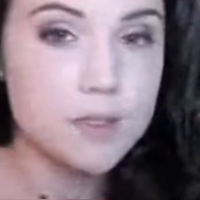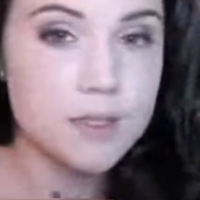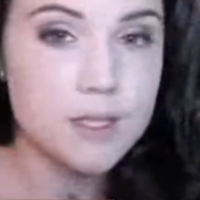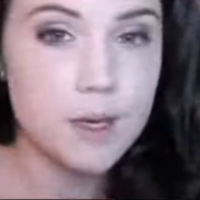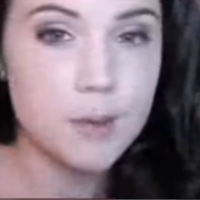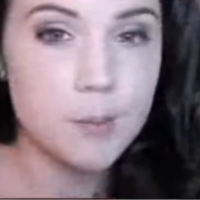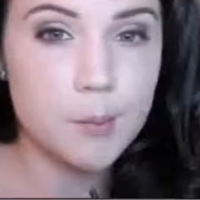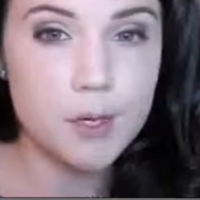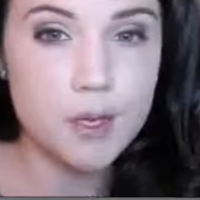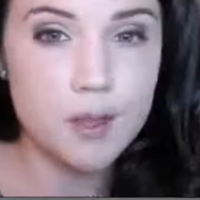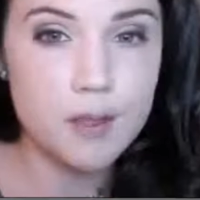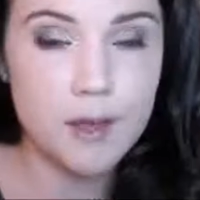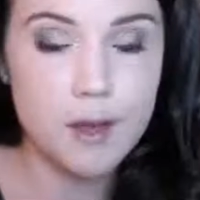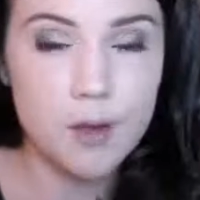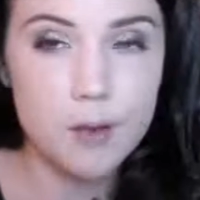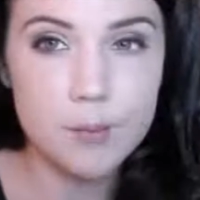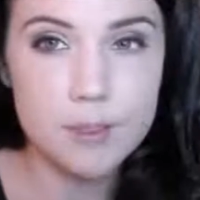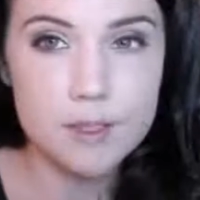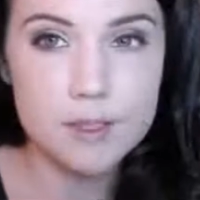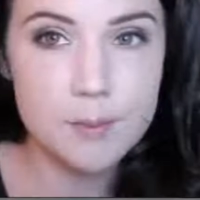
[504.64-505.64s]
Just kind of putting
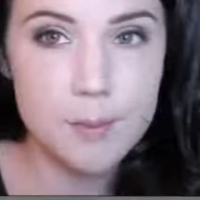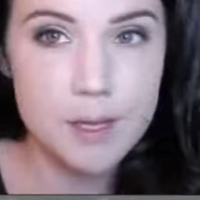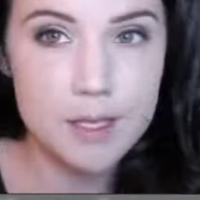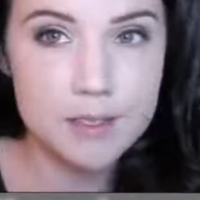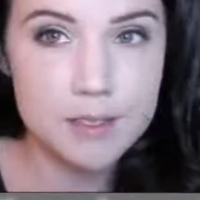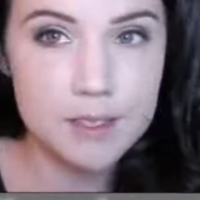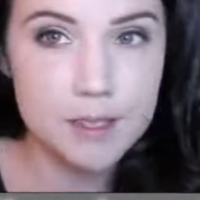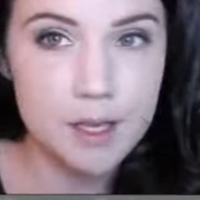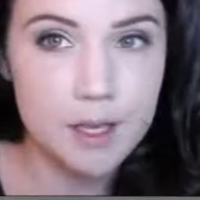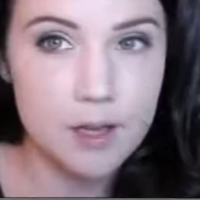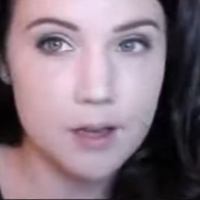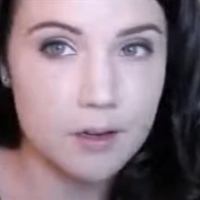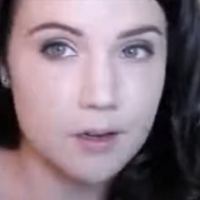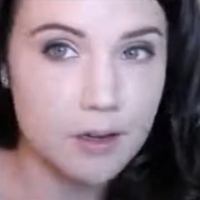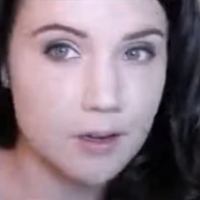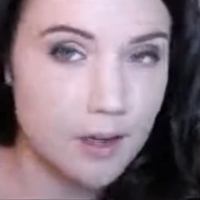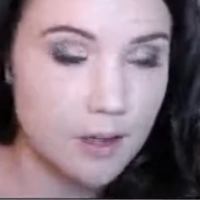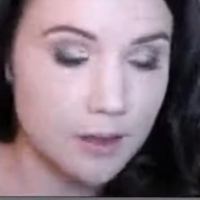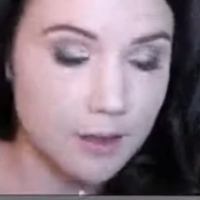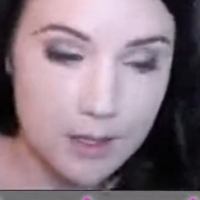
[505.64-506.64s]
that almost messily
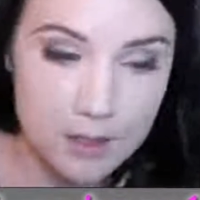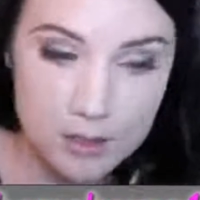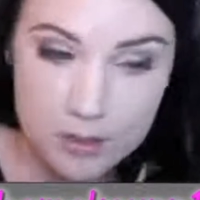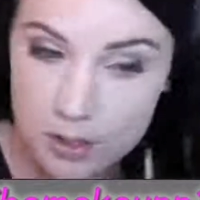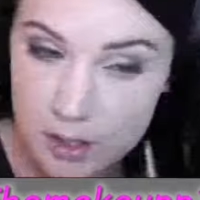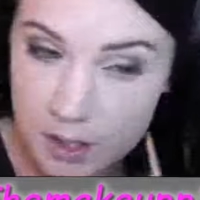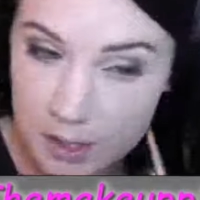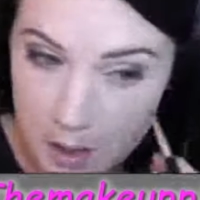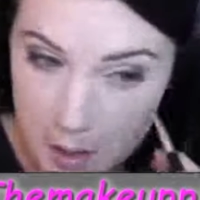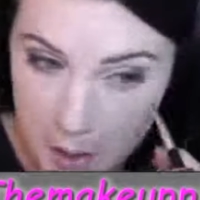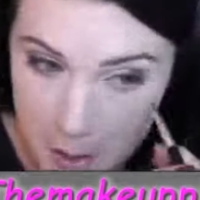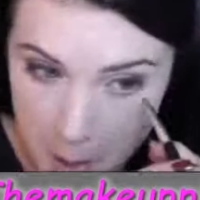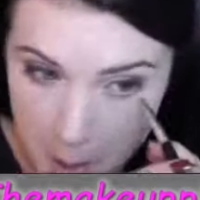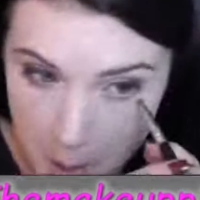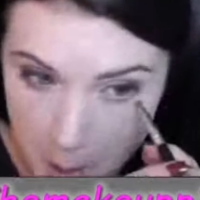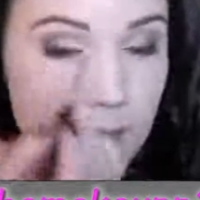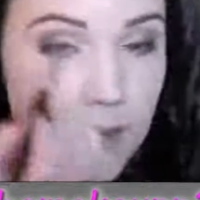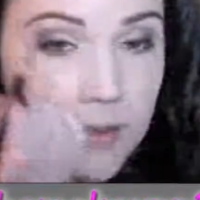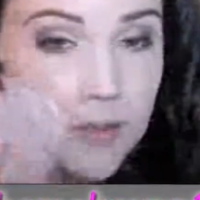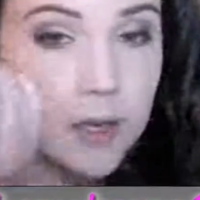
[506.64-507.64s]
onto that lash line.
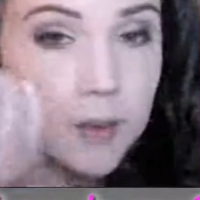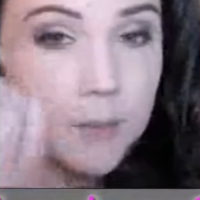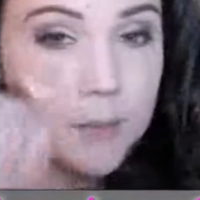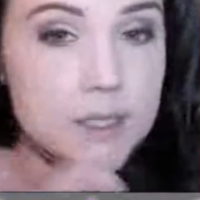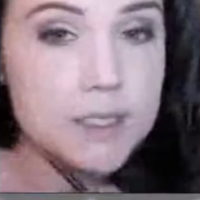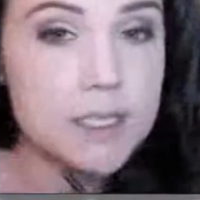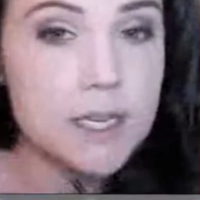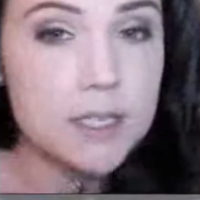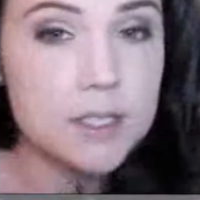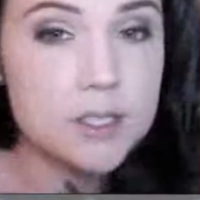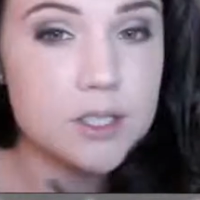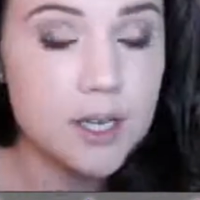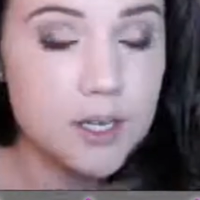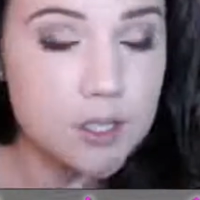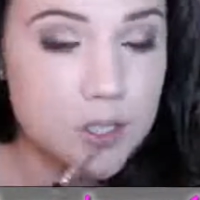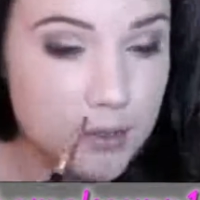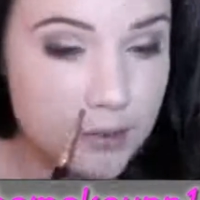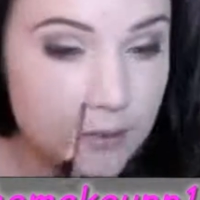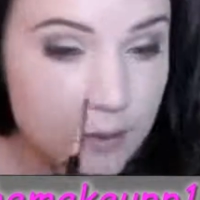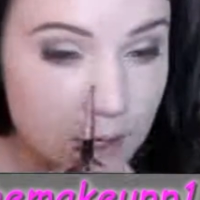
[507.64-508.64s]
And then I'm going to take a
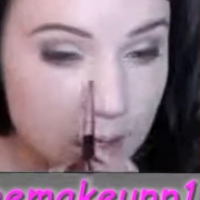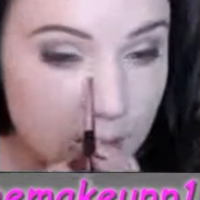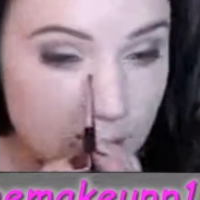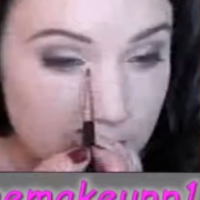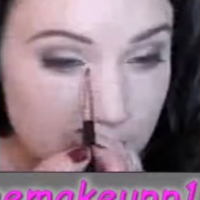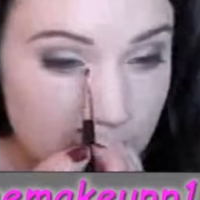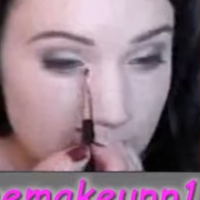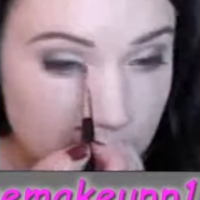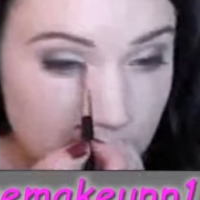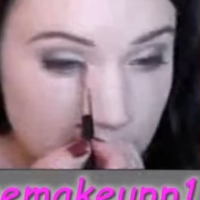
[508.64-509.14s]
touch of it